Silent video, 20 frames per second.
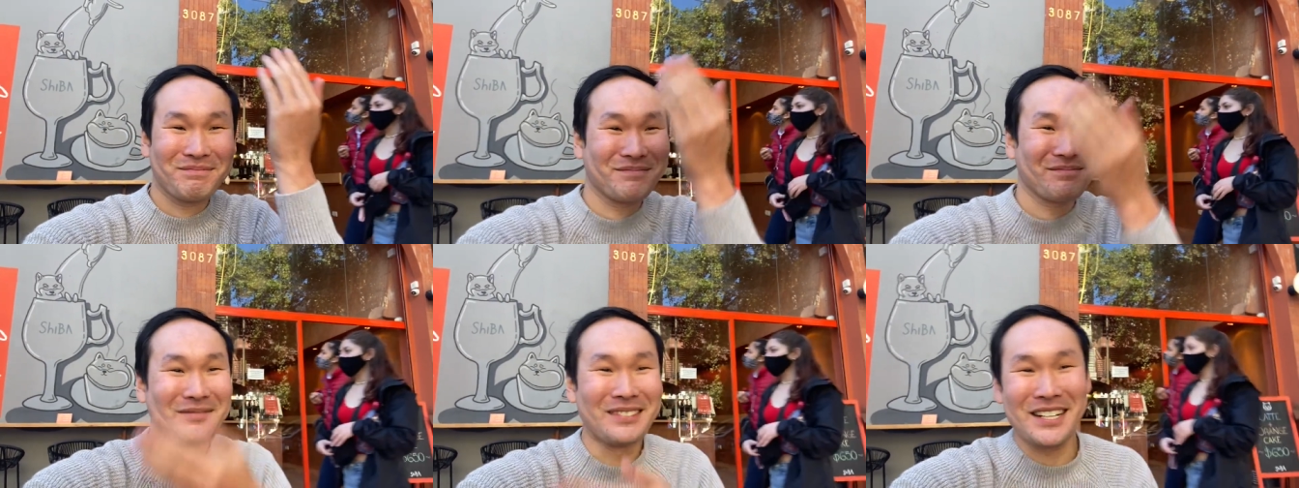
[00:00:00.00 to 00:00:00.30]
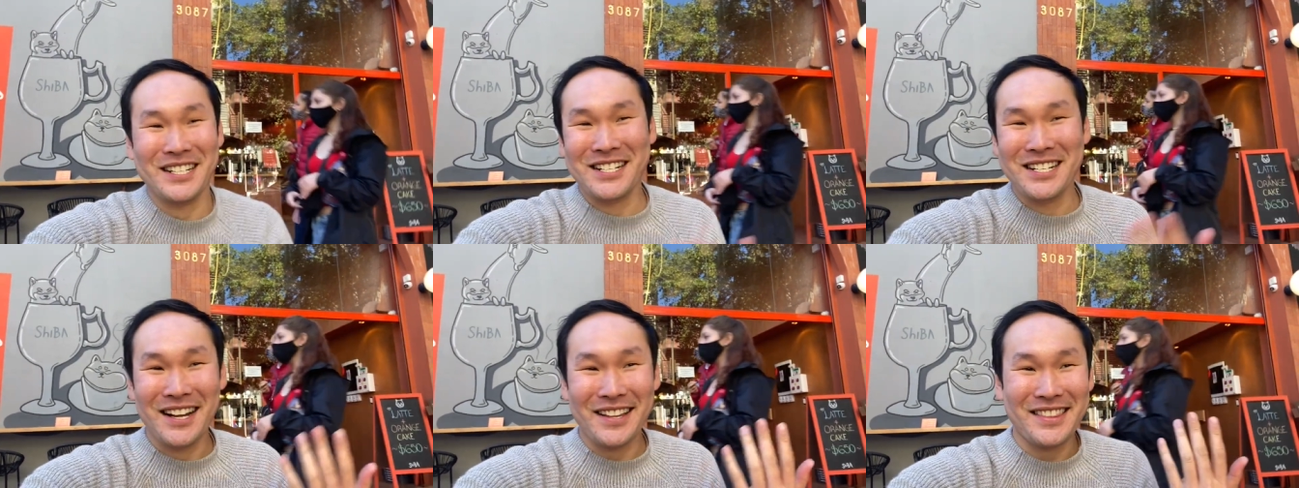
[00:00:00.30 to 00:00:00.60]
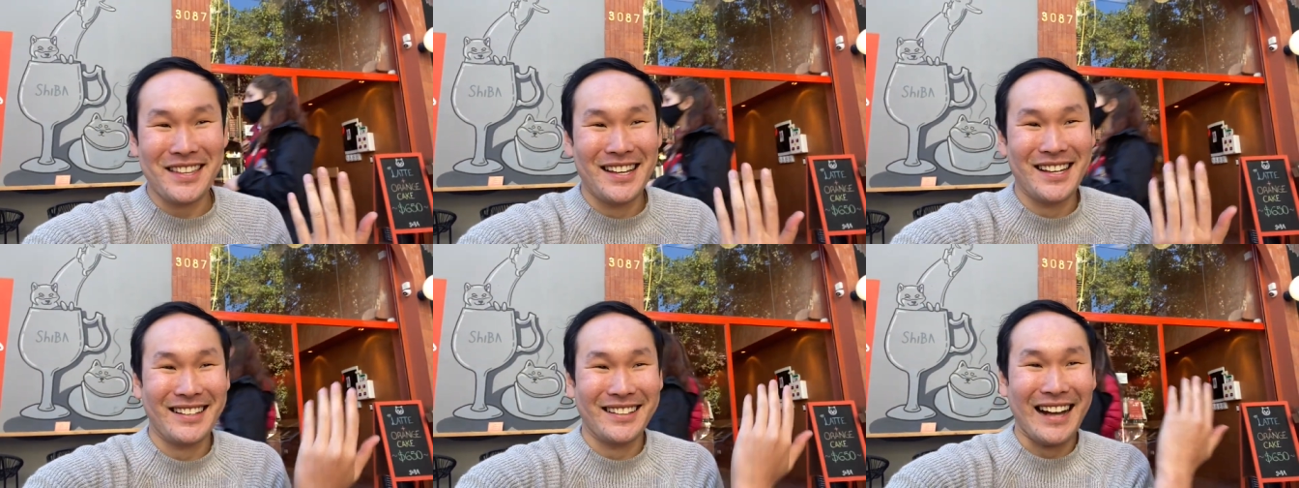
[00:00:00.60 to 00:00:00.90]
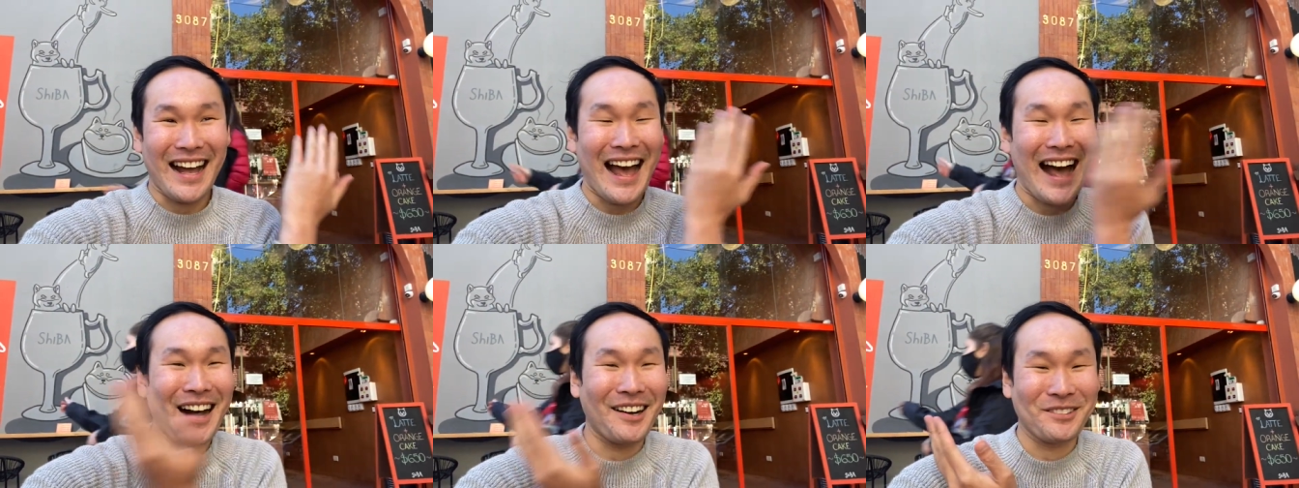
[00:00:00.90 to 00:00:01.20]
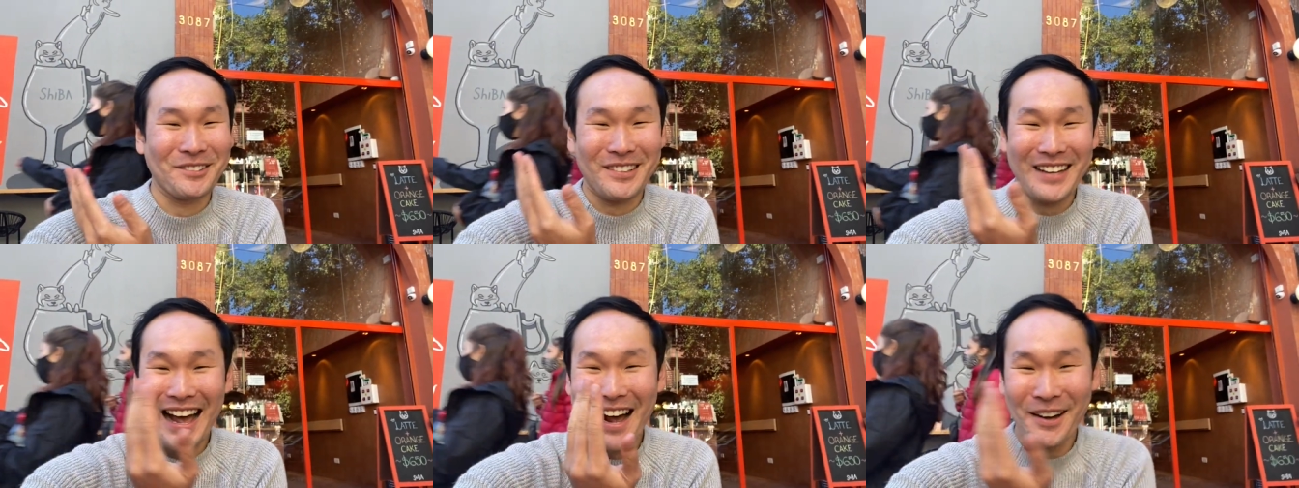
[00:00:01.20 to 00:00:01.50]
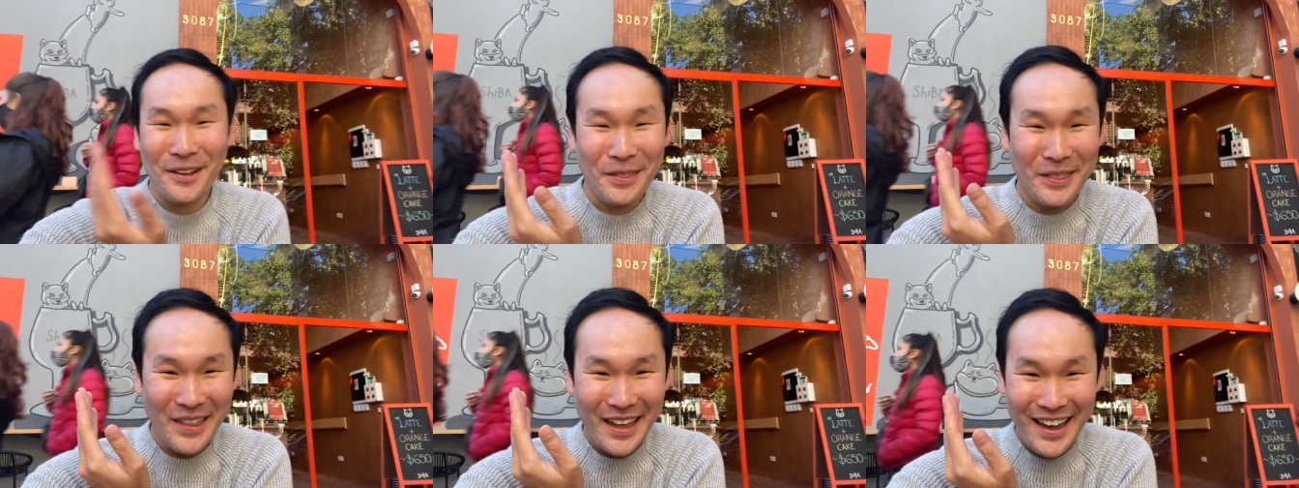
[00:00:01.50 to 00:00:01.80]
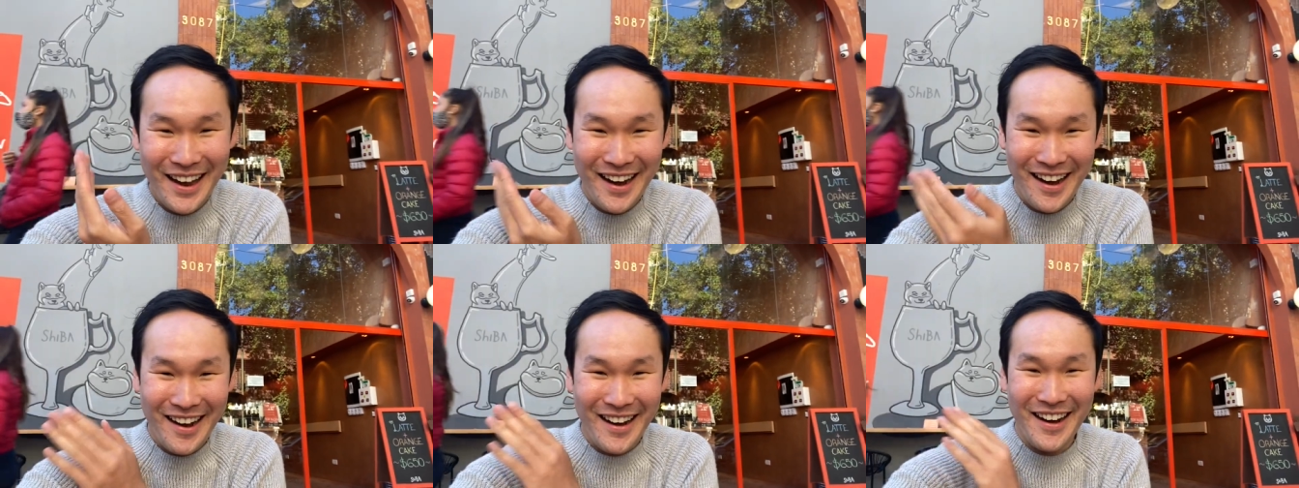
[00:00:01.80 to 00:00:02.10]
there's nothing out out
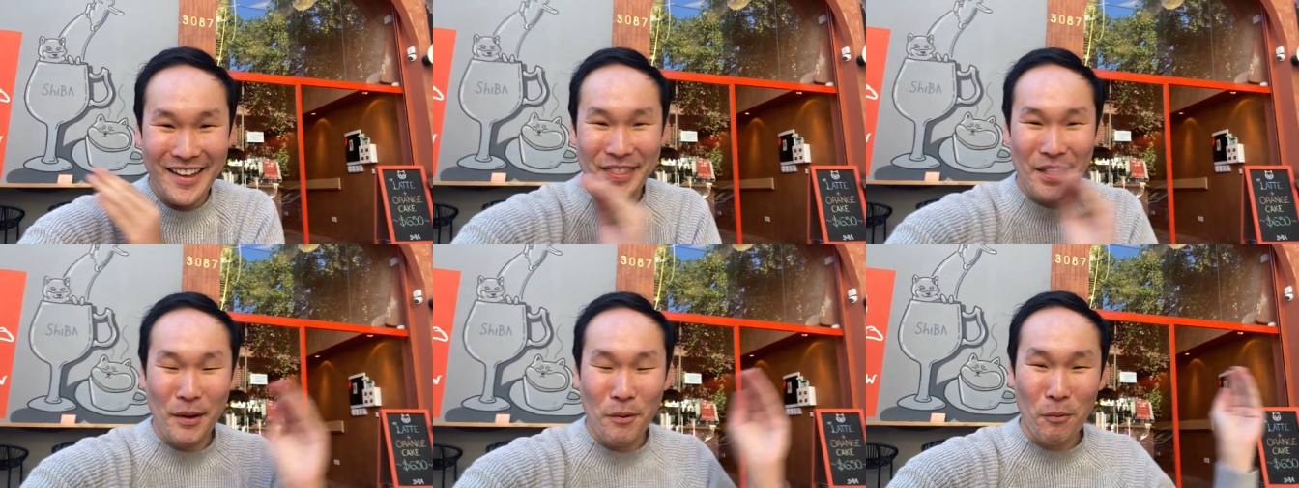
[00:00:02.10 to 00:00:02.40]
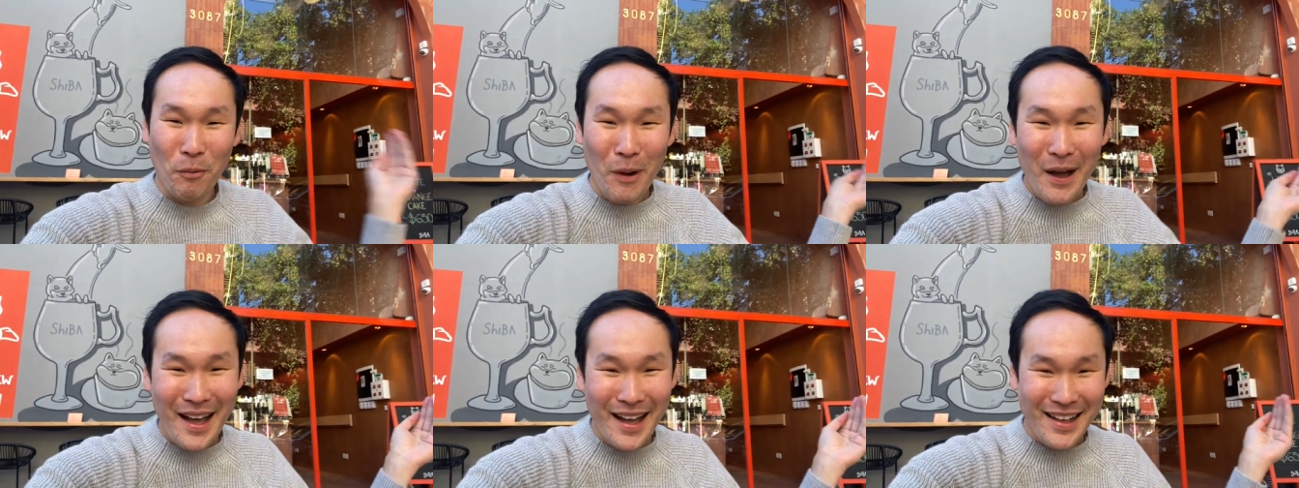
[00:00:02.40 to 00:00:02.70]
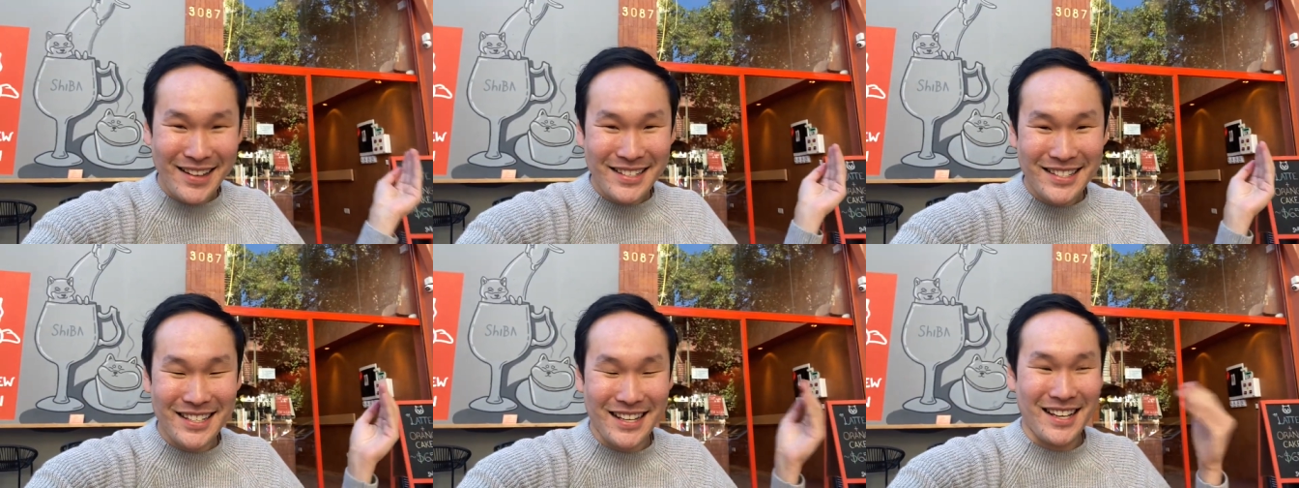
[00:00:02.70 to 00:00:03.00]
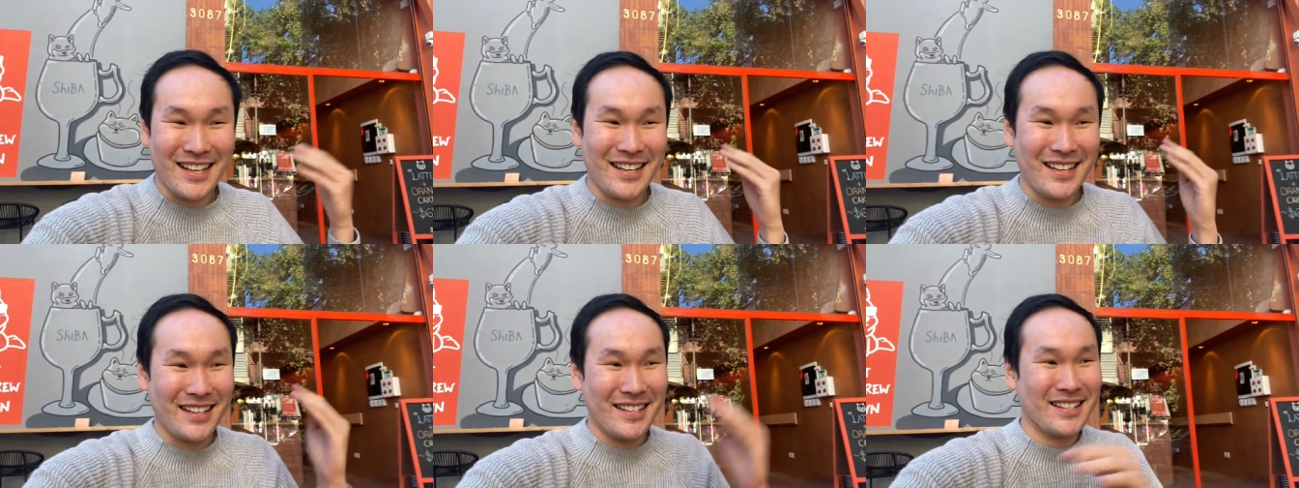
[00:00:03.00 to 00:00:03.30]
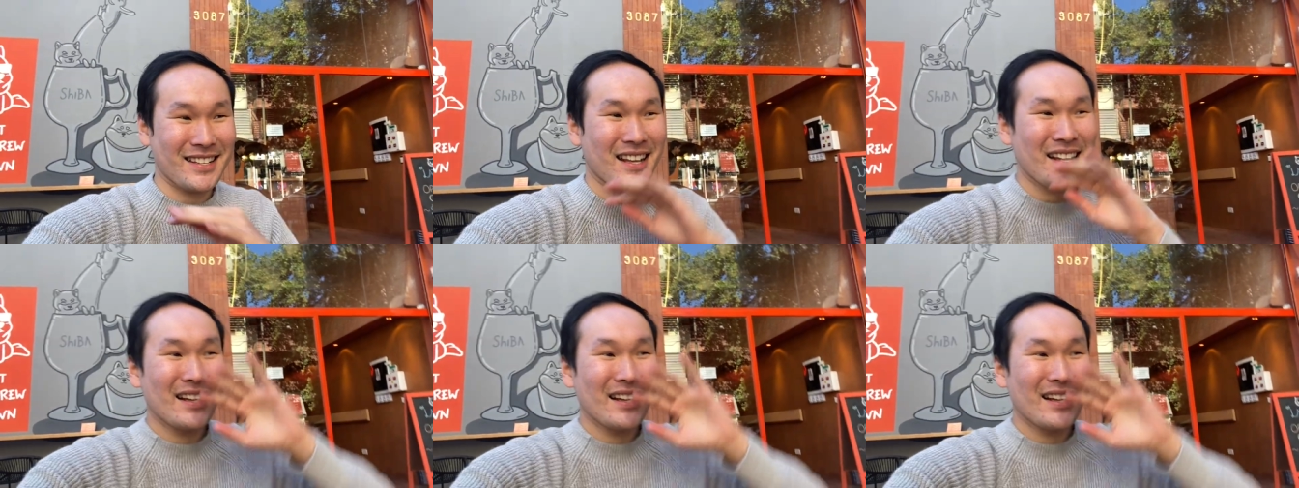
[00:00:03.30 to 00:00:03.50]
there, and then west is